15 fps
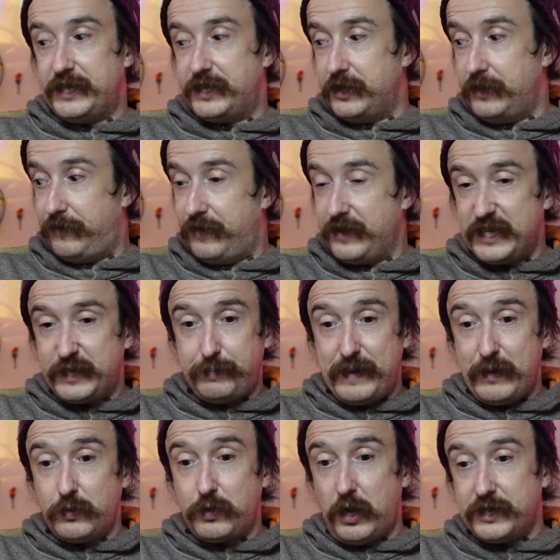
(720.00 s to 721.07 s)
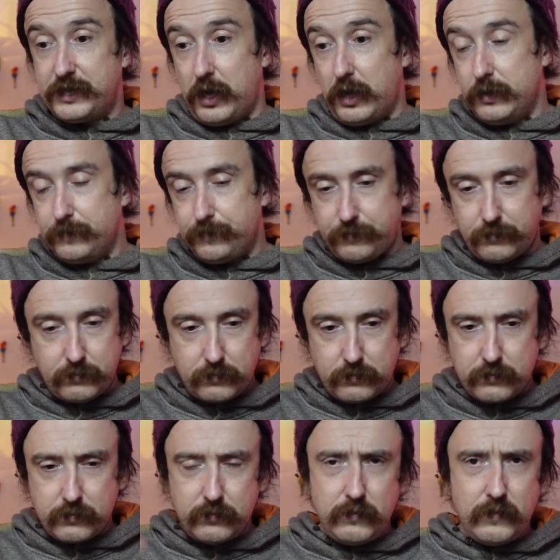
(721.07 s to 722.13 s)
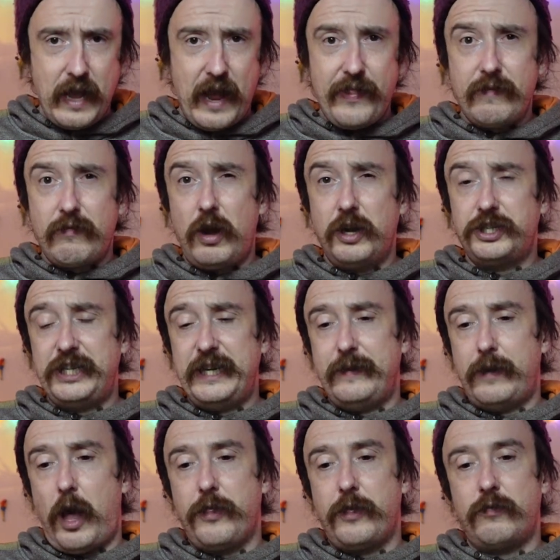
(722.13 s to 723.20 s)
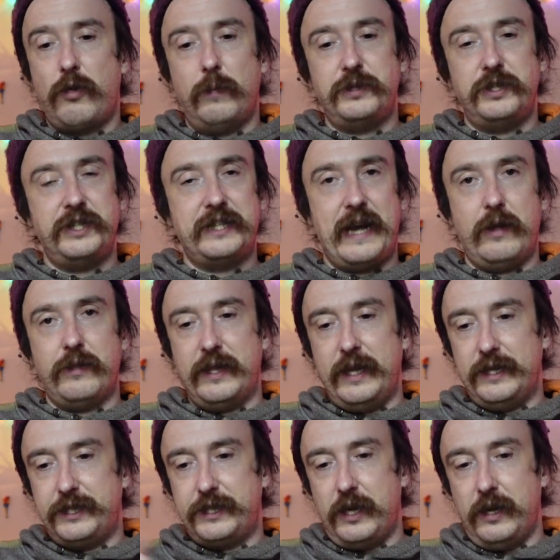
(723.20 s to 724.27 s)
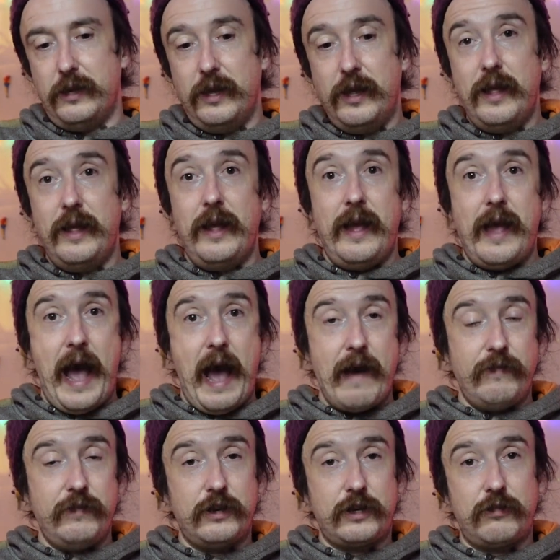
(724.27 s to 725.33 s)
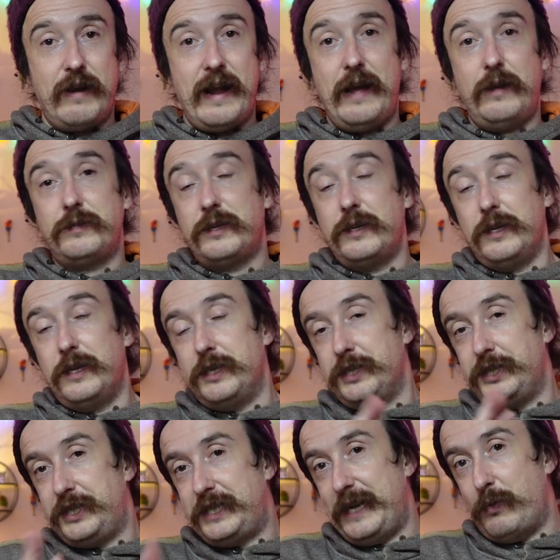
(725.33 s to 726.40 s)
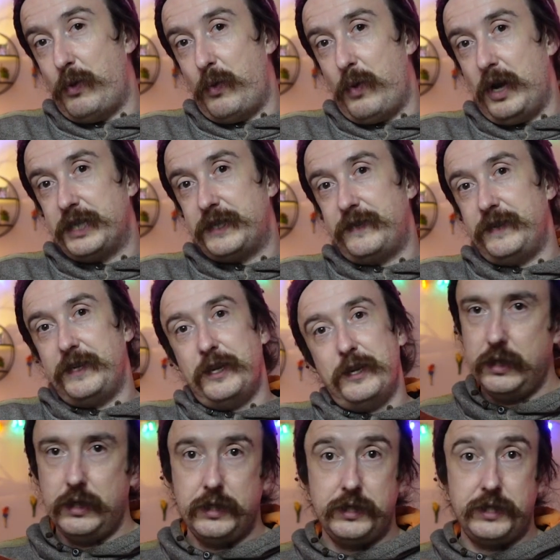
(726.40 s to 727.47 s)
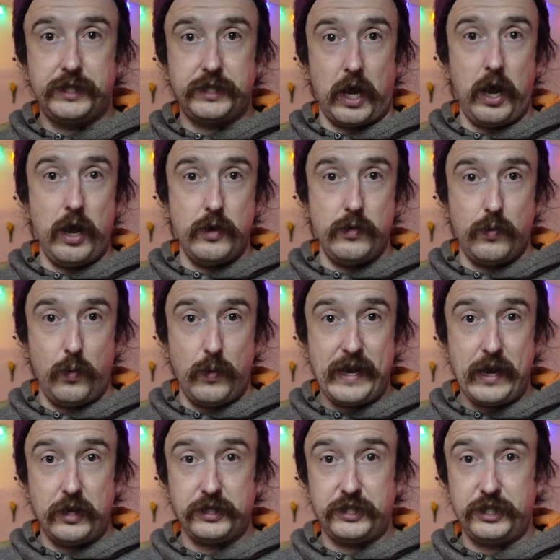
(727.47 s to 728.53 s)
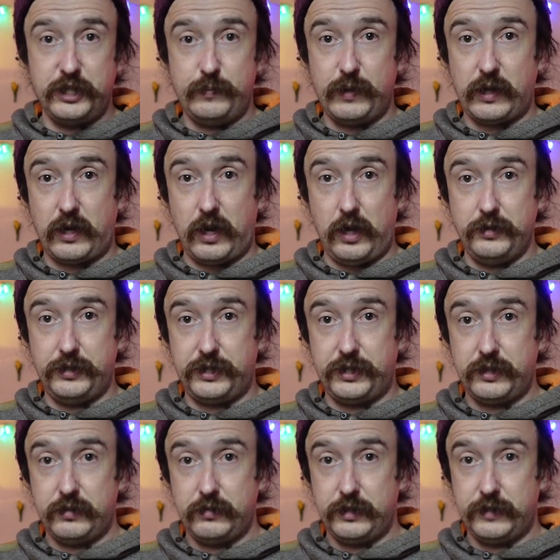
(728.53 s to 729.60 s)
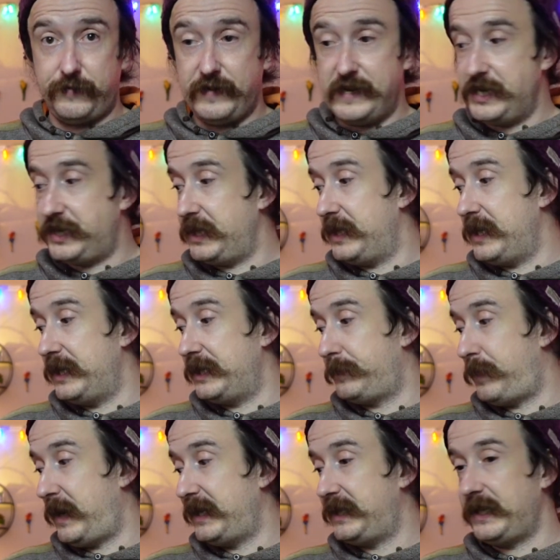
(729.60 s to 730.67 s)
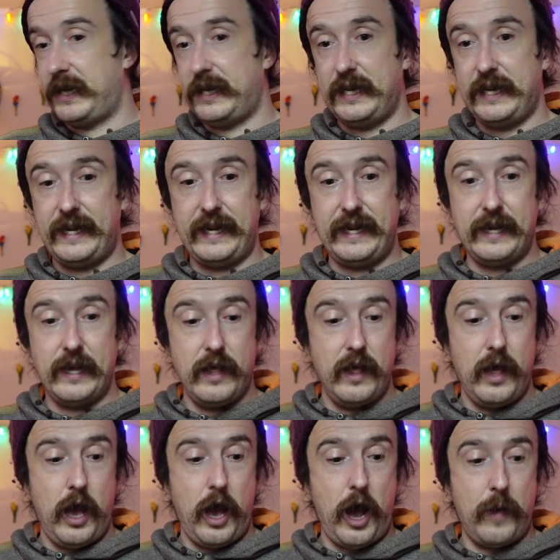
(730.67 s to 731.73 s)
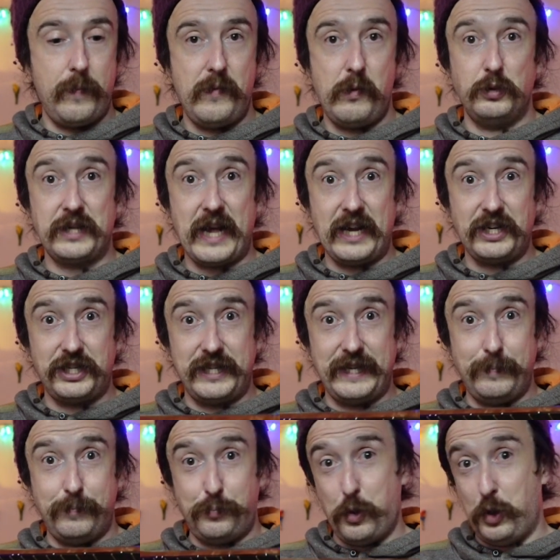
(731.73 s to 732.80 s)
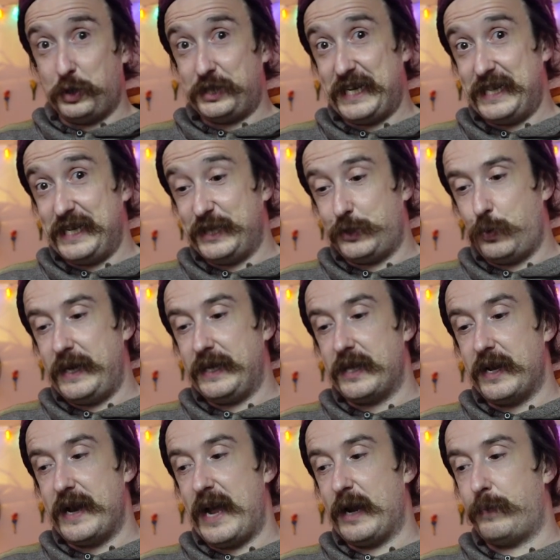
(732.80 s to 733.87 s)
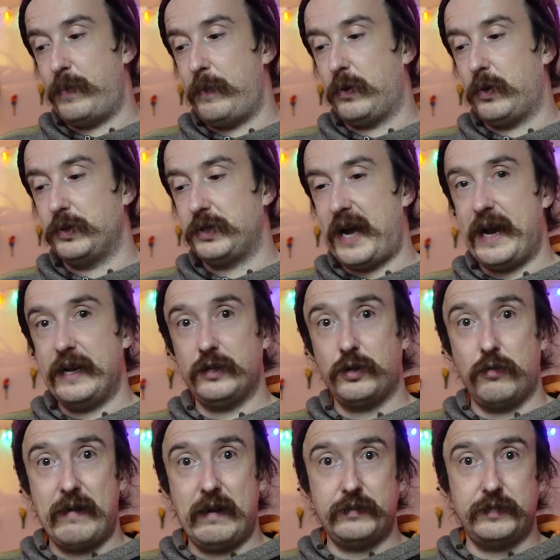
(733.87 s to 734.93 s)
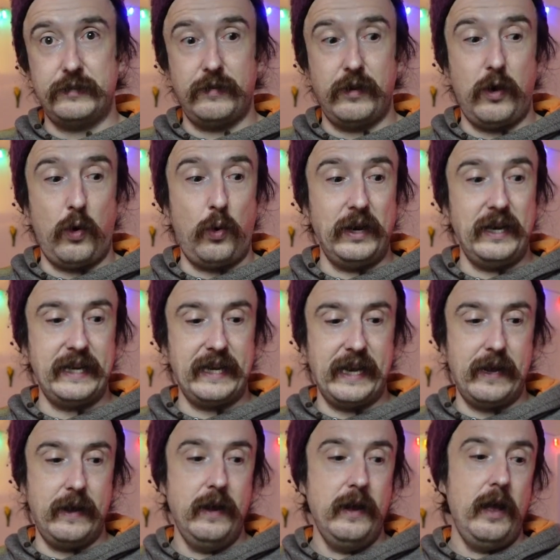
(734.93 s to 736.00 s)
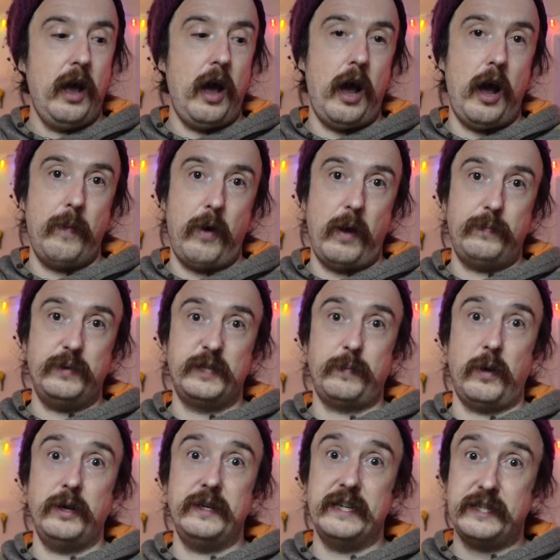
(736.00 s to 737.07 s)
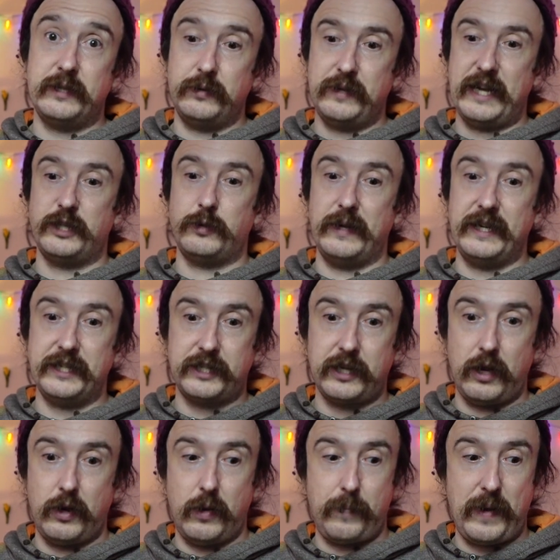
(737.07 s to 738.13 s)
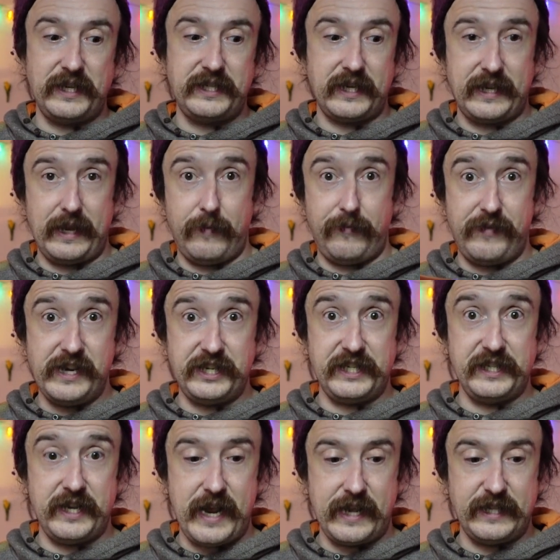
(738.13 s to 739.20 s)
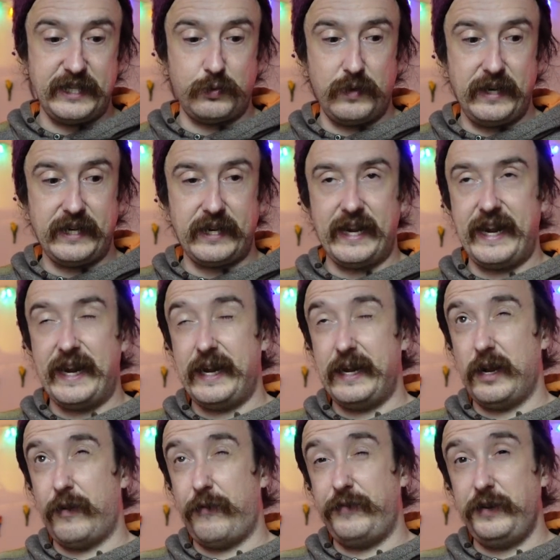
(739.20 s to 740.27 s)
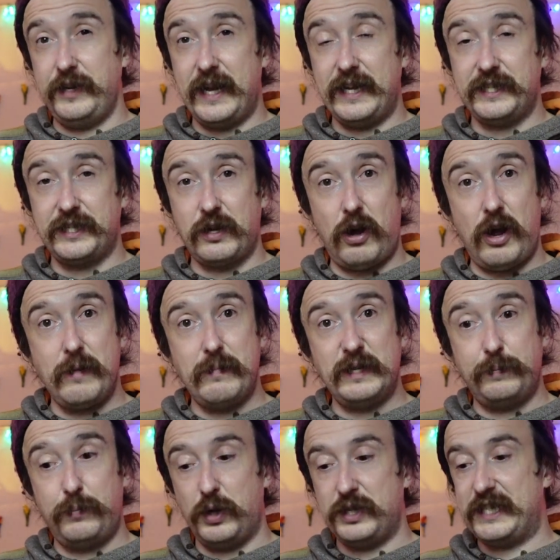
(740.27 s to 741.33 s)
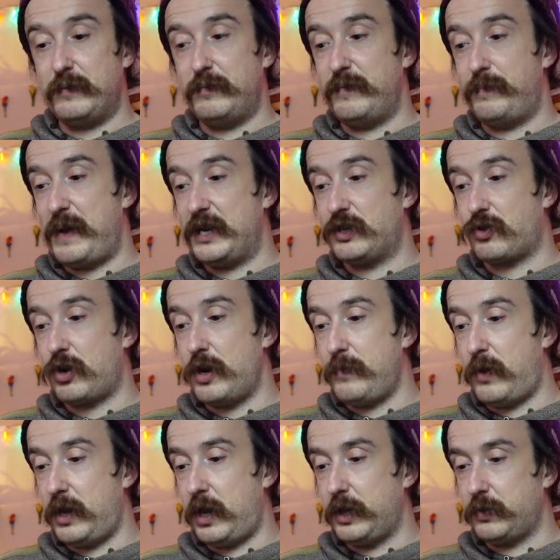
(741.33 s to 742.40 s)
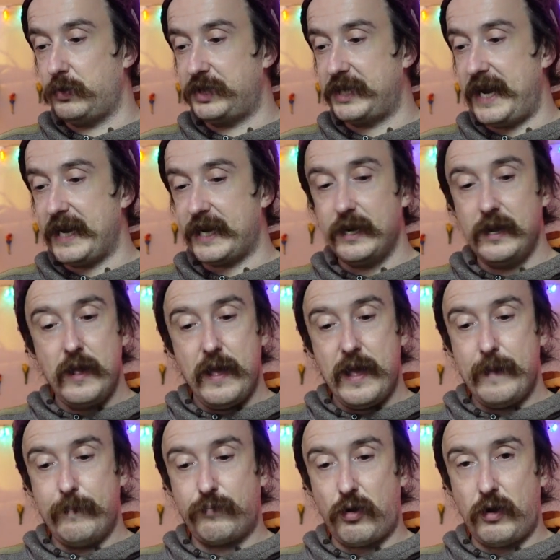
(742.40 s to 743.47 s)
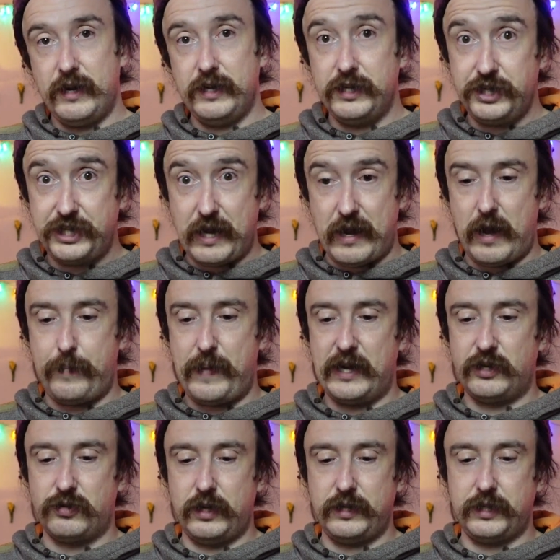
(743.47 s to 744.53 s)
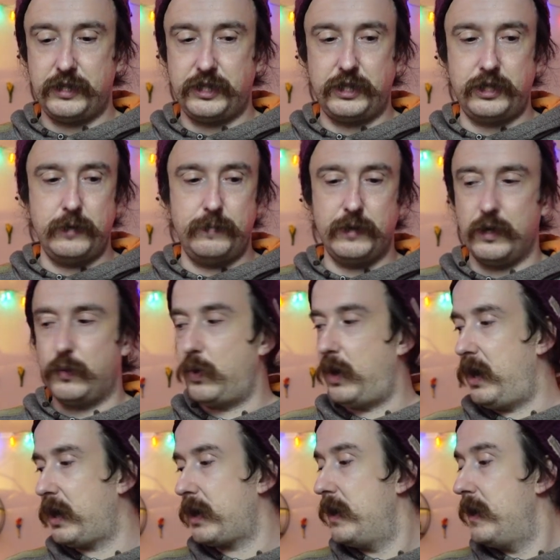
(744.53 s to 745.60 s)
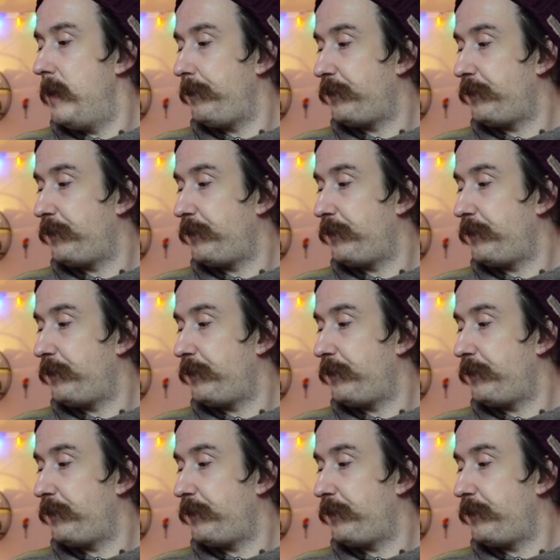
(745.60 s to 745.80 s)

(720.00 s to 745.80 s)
to. For this build, I don't, and there are cheap other options out there. So have a look around, see what works for you. So we are super close to finishing this. Basically, um, it was actually booked in this week, the neck, but because I hadn't got around to oiling it, um, I postponed it till next week. So basically, I'm finishing the neck this week. In a few days' time, it's booked in with Pedro, my local tech in Brighton. Shout out Pedro, does super good work.